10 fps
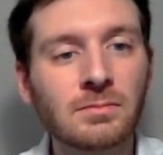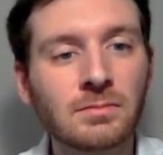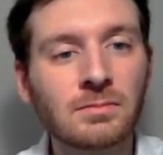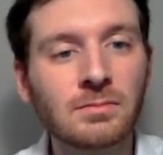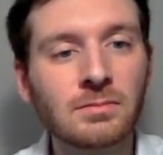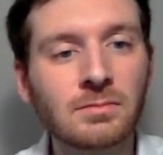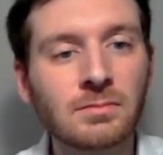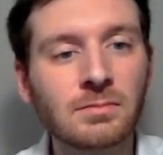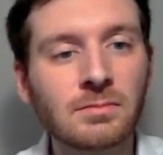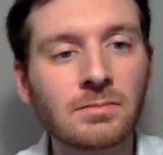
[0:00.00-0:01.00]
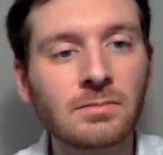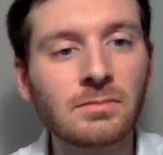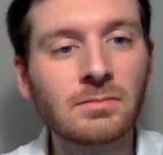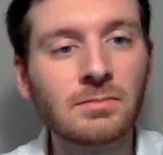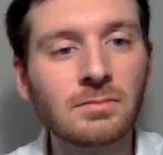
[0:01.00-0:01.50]

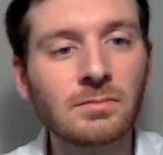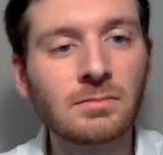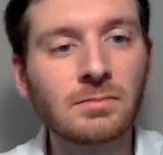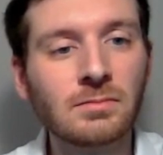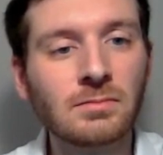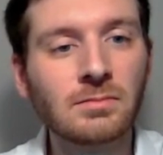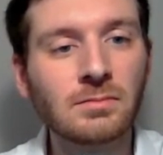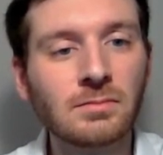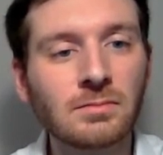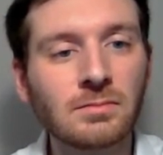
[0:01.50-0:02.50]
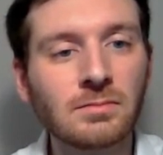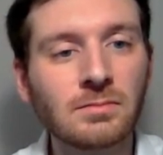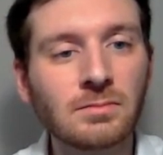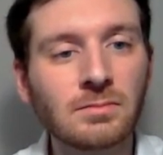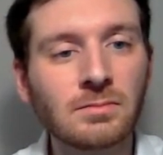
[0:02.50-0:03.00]

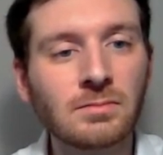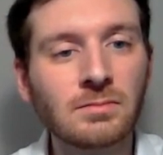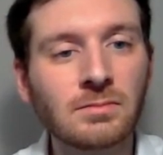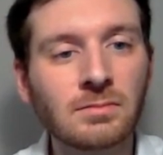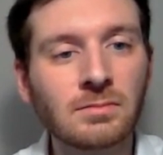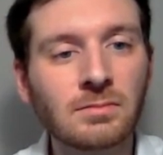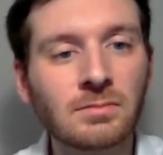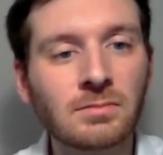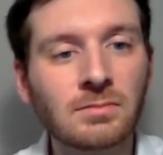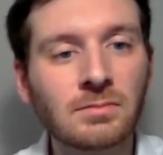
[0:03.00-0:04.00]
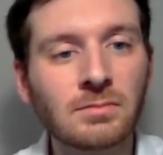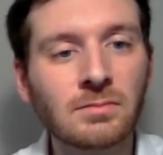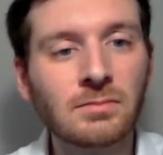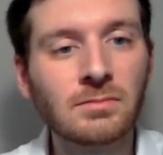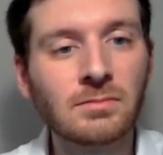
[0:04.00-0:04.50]

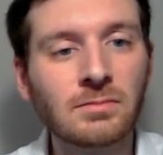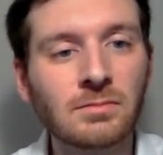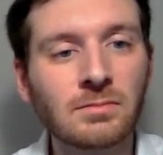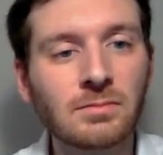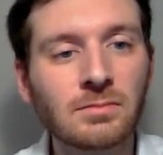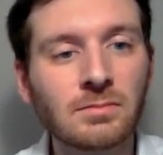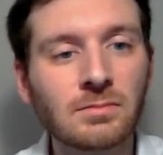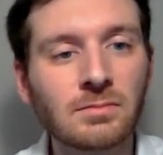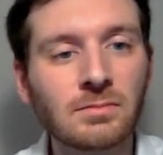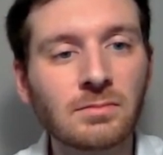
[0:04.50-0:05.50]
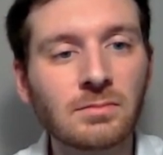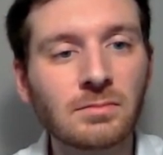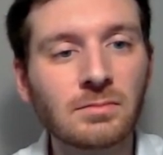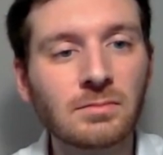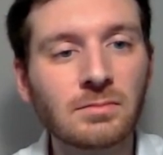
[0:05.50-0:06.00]

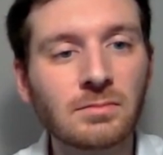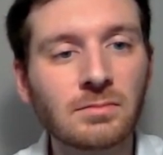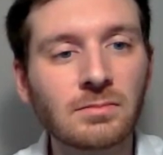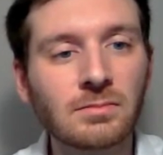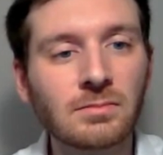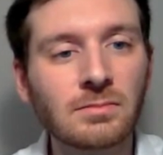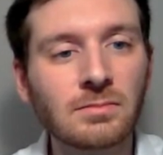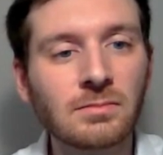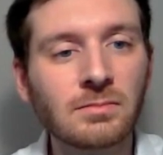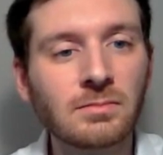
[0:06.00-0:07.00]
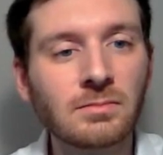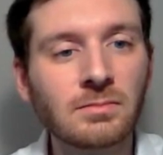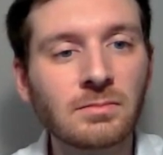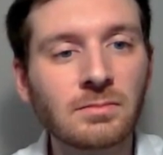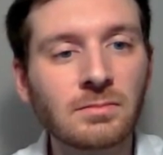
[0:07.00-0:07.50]
The person shown says nothing.